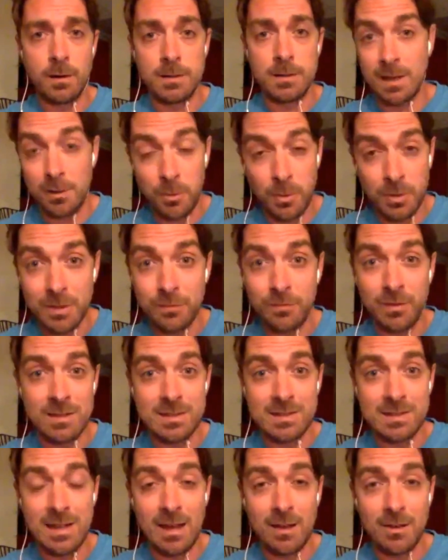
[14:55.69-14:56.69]
because I don't want the
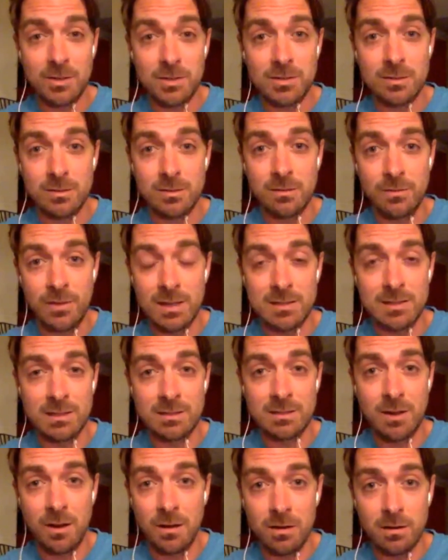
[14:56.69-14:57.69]
fancy house or the fancy
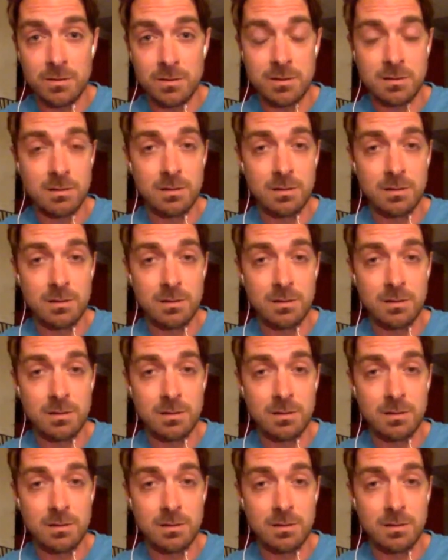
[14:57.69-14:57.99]
cars,